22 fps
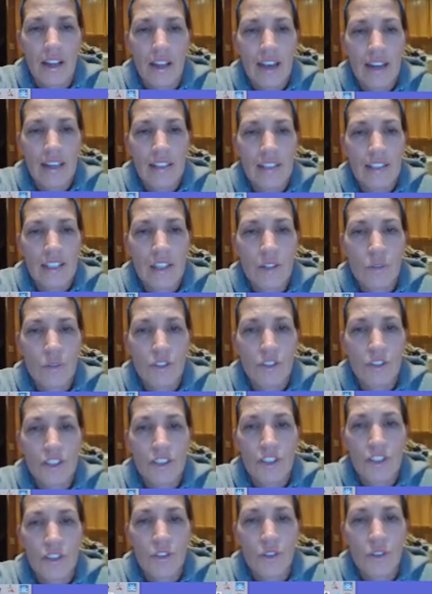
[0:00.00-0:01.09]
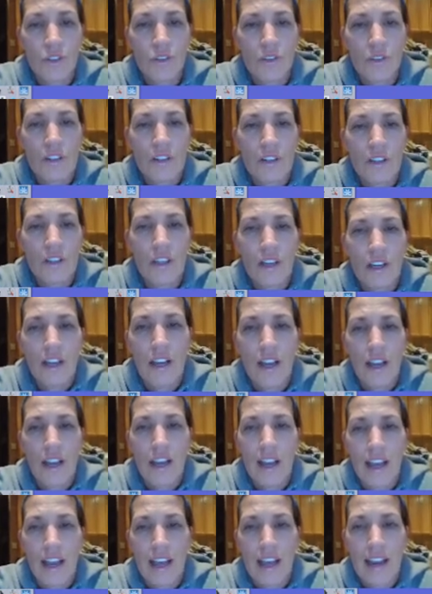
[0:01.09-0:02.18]
x equals 2,
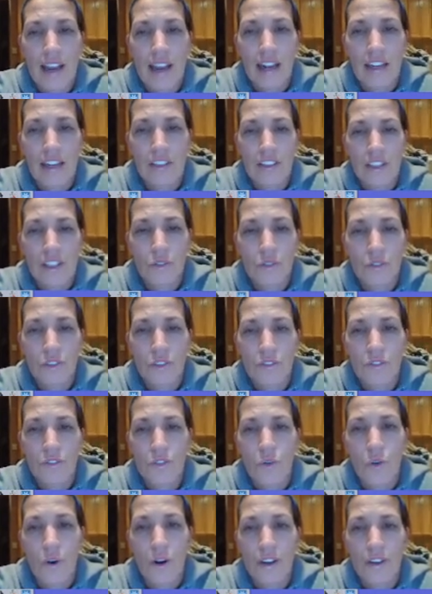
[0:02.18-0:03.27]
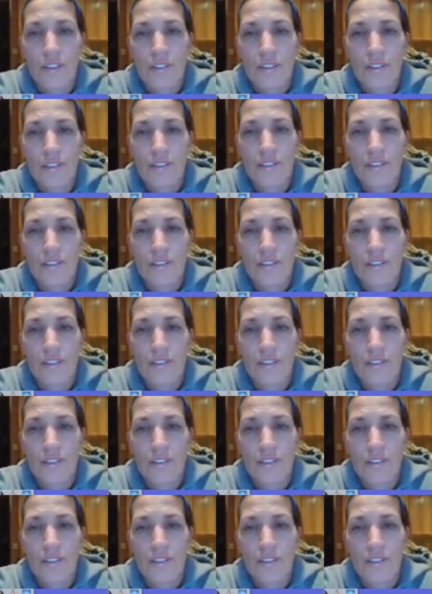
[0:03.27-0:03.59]
and x equals 4.